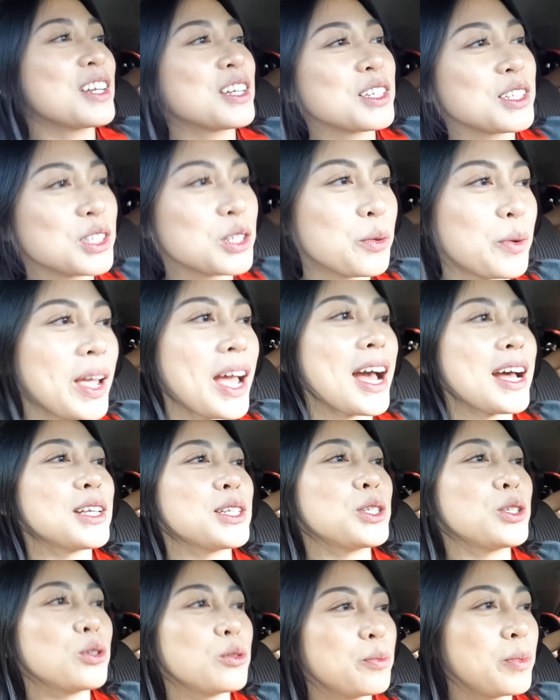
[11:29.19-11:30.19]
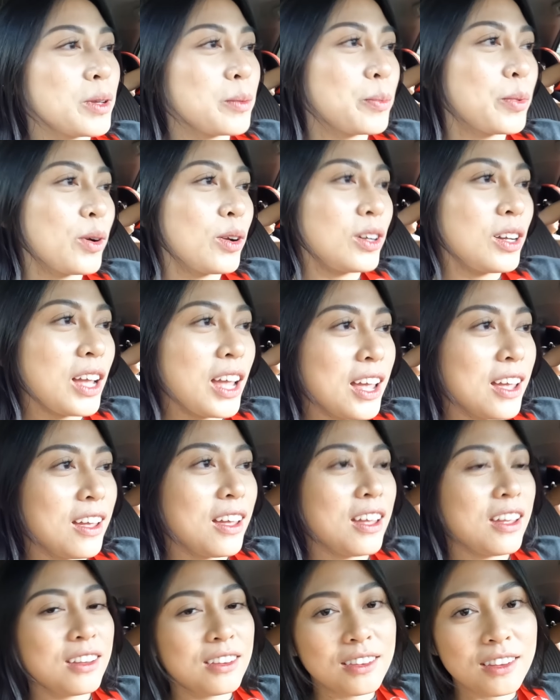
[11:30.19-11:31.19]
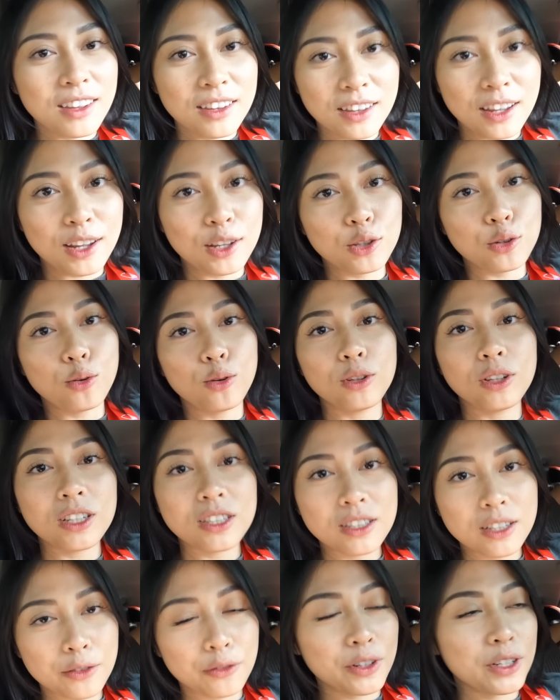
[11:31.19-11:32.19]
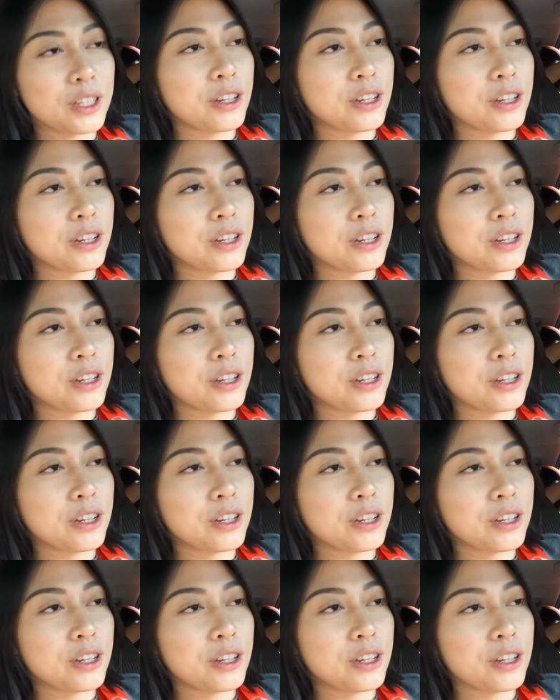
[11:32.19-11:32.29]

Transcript: So we asked two people and they told us different